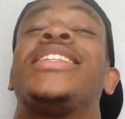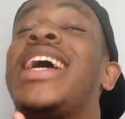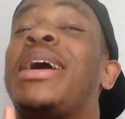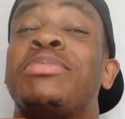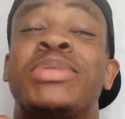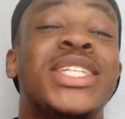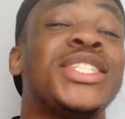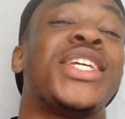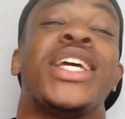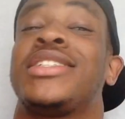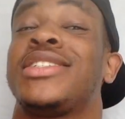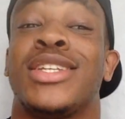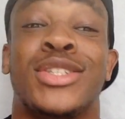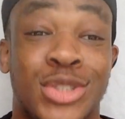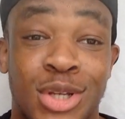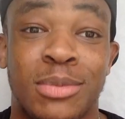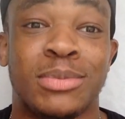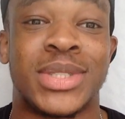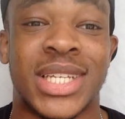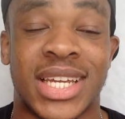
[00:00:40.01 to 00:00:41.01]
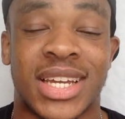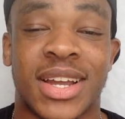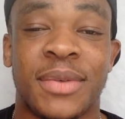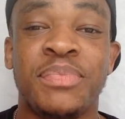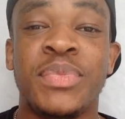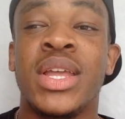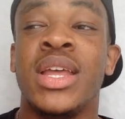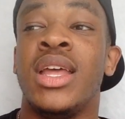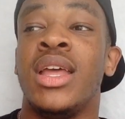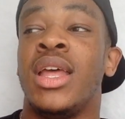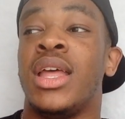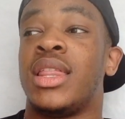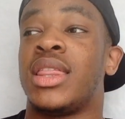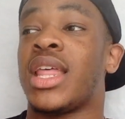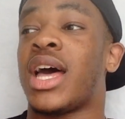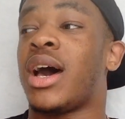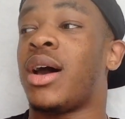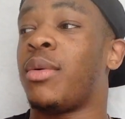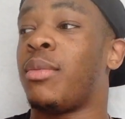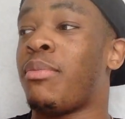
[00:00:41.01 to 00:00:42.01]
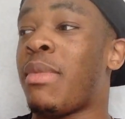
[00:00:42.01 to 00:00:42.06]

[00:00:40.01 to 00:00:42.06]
I'm suggesting something. Now,